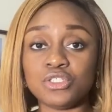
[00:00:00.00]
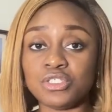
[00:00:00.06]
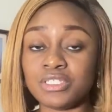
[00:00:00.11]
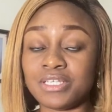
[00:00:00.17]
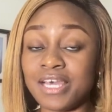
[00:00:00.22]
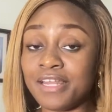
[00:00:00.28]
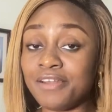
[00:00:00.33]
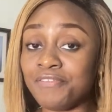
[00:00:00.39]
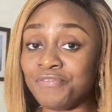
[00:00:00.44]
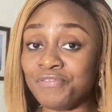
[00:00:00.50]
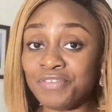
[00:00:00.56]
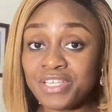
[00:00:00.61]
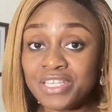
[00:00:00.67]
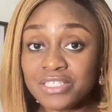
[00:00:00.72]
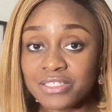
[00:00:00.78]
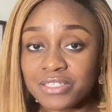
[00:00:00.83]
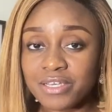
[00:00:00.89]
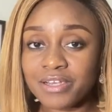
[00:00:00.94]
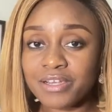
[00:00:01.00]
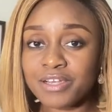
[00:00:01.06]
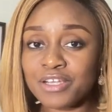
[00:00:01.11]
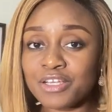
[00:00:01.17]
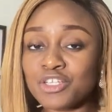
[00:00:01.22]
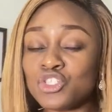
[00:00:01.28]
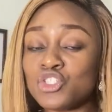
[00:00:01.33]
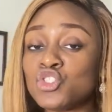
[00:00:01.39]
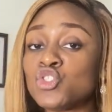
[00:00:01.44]
get a visa
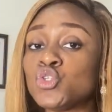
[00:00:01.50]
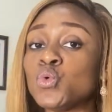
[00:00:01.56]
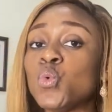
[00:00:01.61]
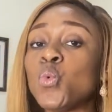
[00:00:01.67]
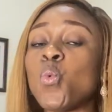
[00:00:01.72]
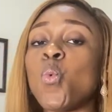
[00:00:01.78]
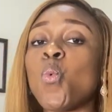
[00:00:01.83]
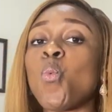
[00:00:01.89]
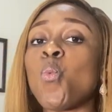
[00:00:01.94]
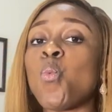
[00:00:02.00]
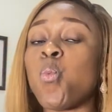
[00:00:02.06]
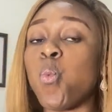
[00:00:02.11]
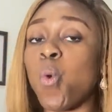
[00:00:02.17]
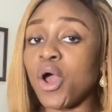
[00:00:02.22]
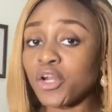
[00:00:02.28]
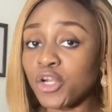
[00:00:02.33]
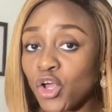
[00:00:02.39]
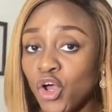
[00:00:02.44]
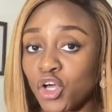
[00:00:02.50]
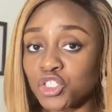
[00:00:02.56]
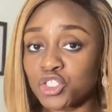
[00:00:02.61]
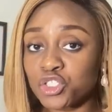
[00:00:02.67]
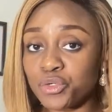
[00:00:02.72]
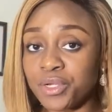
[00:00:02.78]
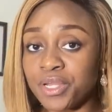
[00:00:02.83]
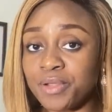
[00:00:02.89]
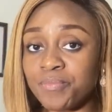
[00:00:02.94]
to one
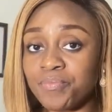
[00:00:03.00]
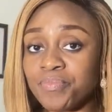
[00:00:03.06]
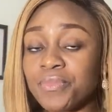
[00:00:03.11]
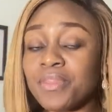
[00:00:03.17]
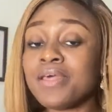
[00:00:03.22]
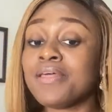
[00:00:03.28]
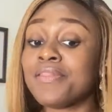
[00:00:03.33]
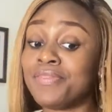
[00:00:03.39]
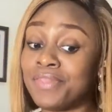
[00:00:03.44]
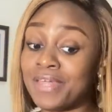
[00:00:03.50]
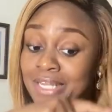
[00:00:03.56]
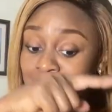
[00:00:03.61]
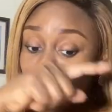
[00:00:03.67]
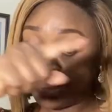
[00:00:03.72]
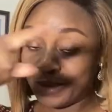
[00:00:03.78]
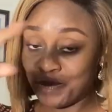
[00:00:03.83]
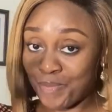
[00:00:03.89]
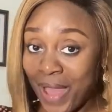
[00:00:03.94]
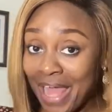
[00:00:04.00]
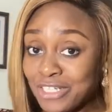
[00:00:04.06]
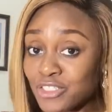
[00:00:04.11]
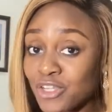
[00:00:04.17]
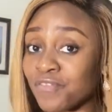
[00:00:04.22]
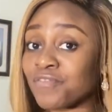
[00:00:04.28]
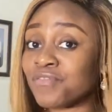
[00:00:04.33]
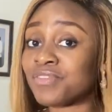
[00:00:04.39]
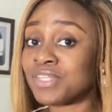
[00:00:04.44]
country that is part
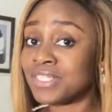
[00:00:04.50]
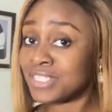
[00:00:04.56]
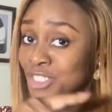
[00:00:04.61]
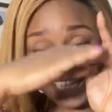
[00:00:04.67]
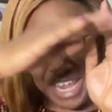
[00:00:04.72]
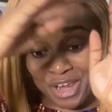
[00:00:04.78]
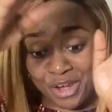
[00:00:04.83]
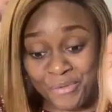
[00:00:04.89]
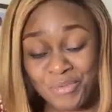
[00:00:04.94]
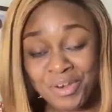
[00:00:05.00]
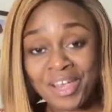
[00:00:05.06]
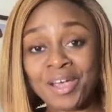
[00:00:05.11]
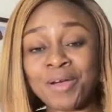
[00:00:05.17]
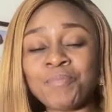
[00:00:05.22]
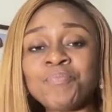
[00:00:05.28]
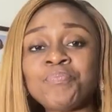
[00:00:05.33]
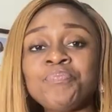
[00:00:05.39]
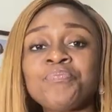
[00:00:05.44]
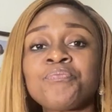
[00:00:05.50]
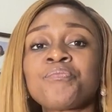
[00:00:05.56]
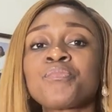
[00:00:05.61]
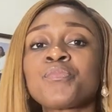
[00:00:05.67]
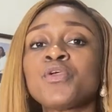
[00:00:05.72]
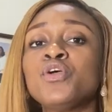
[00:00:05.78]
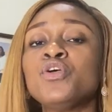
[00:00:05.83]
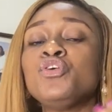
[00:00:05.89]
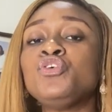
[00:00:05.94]
of this area,
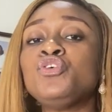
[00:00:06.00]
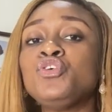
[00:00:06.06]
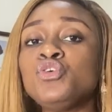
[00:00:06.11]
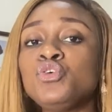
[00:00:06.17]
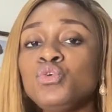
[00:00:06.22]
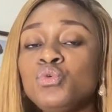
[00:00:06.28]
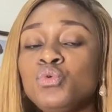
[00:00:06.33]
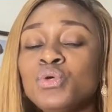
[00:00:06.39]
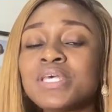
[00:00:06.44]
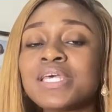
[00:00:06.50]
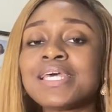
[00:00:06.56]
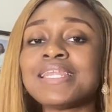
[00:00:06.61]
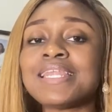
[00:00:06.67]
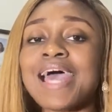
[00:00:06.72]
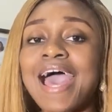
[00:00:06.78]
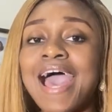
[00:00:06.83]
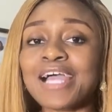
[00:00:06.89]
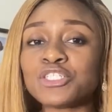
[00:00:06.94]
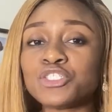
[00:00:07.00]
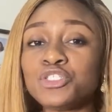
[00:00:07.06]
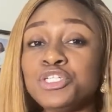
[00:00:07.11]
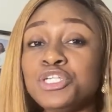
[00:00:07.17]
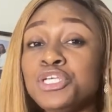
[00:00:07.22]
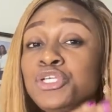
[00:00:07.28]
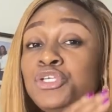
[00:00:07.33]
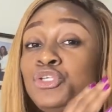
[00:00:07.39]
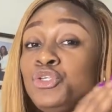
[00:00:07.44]
you can
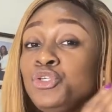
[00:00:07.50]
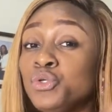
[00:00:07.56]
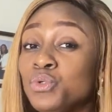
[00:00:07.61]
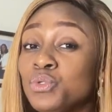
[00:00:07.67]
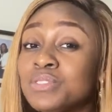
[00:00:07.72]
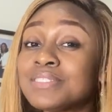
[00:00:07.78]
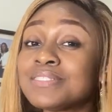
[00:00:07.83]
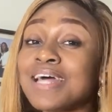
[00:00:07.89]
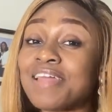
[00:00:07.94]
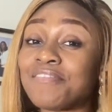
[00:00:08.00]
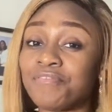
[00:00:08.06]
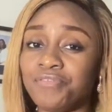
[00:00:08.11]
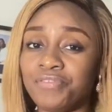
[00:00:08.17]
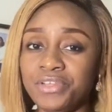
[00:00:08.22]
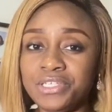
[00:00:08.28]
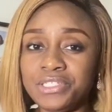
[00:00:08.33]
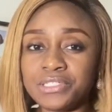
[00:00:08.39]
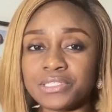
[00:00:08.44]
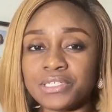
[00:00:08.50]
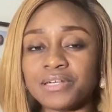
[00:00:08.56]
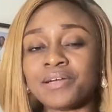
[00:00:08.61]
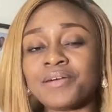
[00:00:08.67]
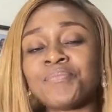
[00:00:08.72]
actually use that visa